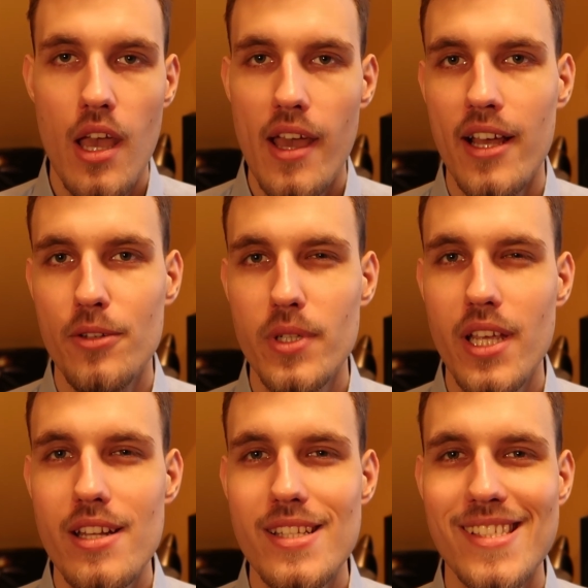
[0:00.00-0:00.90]
And we
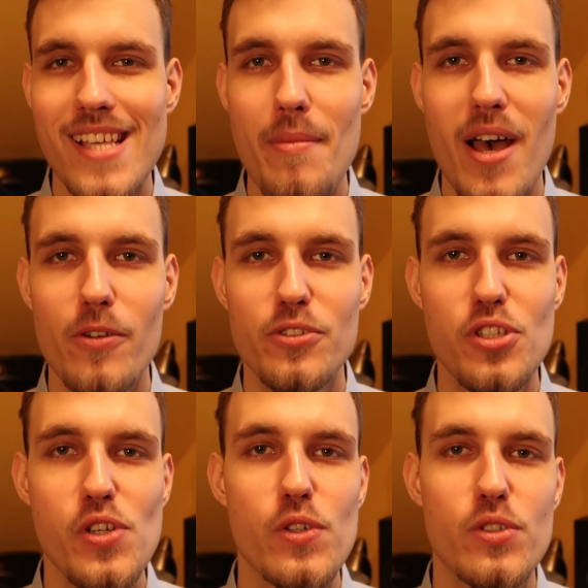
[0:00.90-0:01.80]
can somehow
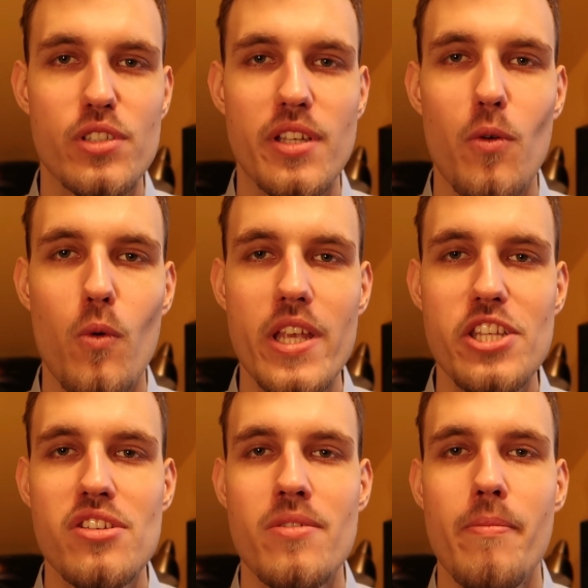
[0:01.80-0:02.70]
choose
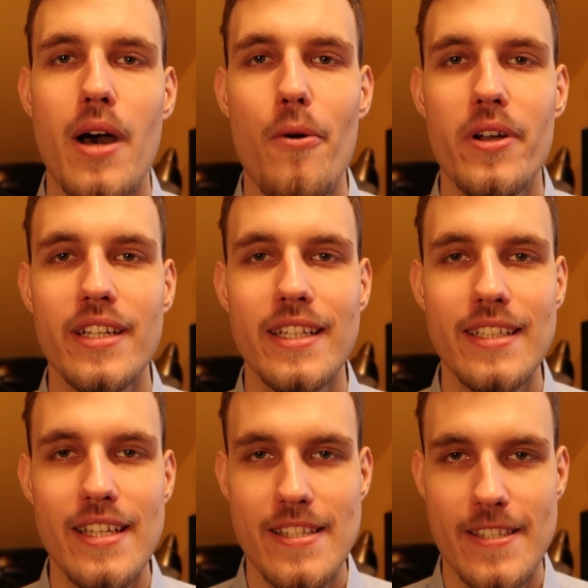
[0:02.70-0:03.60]
which power it
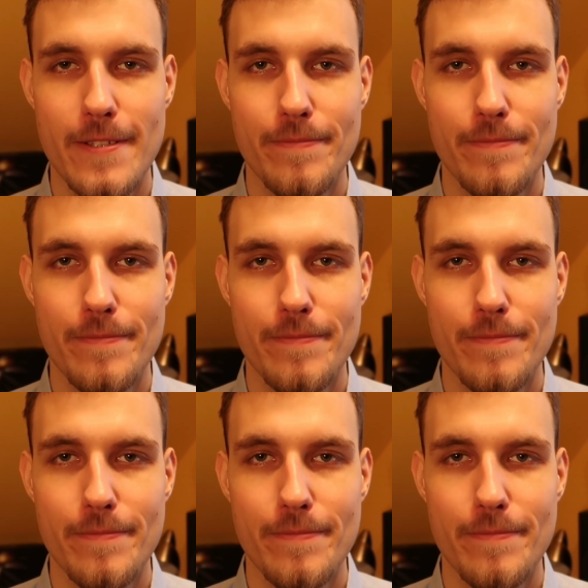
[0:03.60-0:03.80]
is.